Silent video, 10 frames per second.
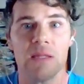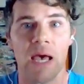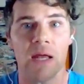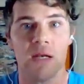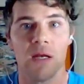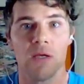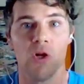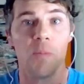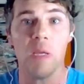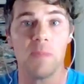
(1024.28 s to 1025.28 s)
that you
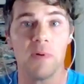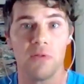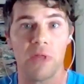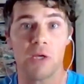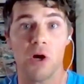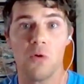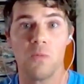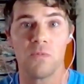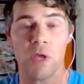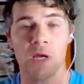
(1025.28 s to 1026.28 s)
know people they
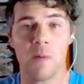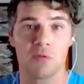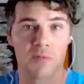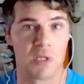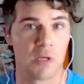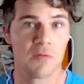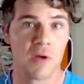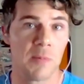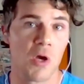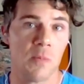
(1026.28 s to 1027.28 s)
go they come from single
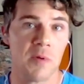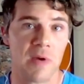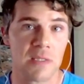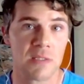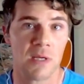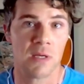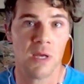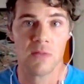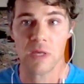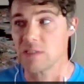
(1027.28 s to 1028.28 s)
family home investing
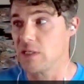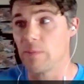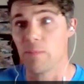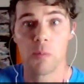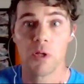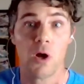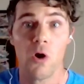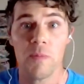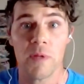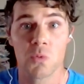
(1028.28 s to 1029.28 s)
they see a mobile
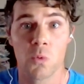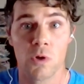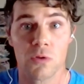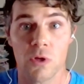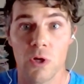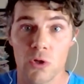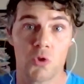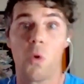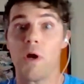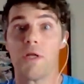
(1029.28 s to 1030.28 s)
home that's worth
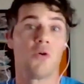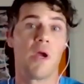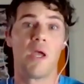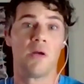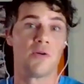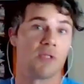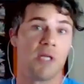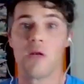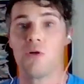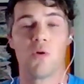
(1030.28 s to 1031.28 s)
20 grand or
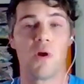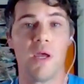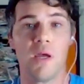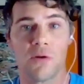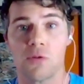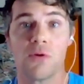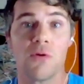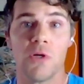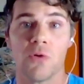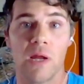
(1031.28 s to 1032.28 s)
10 grand or
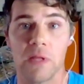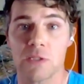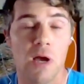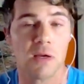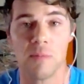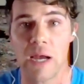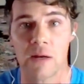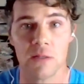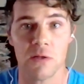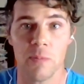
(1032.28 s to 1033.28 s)
30 grand they talk them
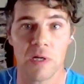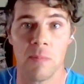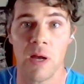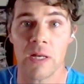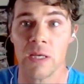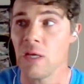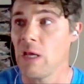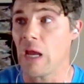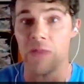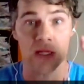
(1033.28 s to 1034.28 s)
down a little bit of money
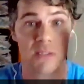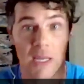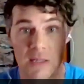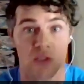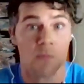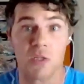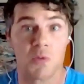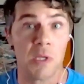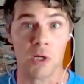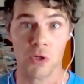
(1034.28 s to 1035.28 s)
and then it's like this
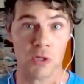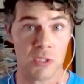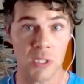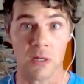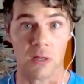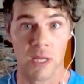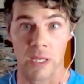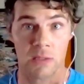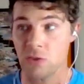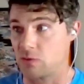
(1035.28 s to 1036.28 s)
must be a good deal
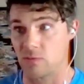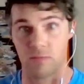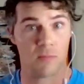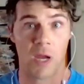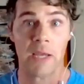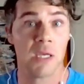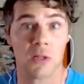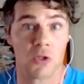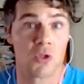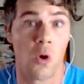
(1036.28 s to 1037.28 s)
like this is i can
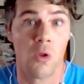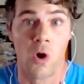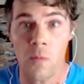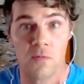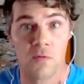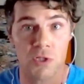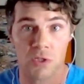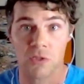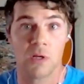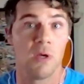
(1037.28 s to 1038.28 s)
get this whole home for
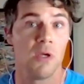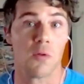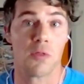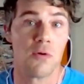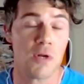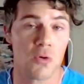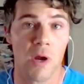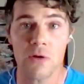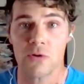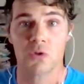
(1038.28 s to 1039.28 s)
just you know 30
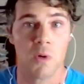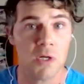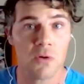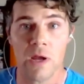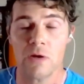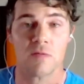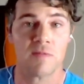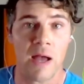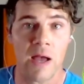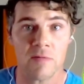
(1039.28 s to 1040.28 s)
grand or 20 grand or
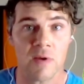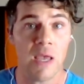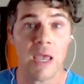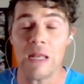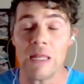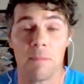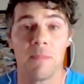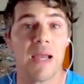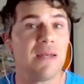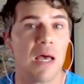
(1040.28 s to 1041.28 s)
5 and that
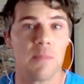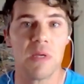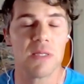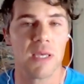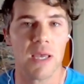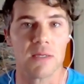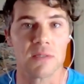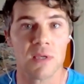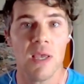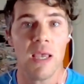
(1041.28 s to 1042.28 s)
might not be the
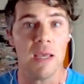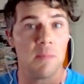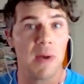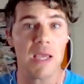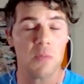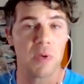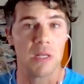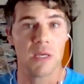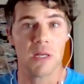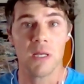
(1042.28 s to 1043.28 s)
case in my
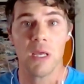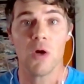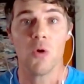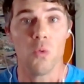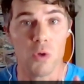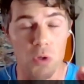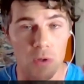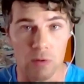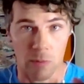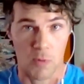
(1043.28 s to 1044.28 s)
opinion
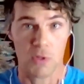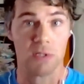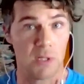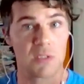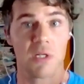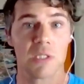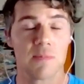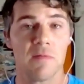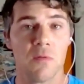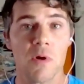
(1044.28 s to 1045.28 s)
the person listening to
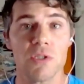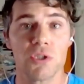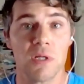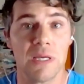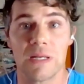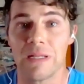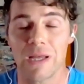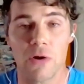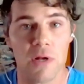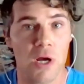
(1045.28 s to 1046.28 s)
my voice should get
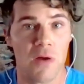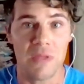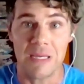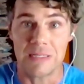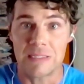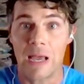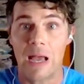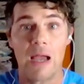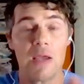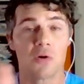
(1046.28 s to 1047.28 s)
clarity on the
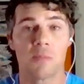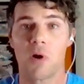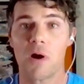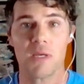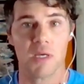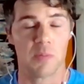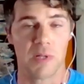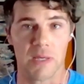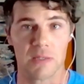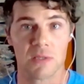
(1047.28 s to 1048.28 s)
entire
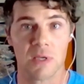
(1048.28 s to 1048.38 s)
marketplace,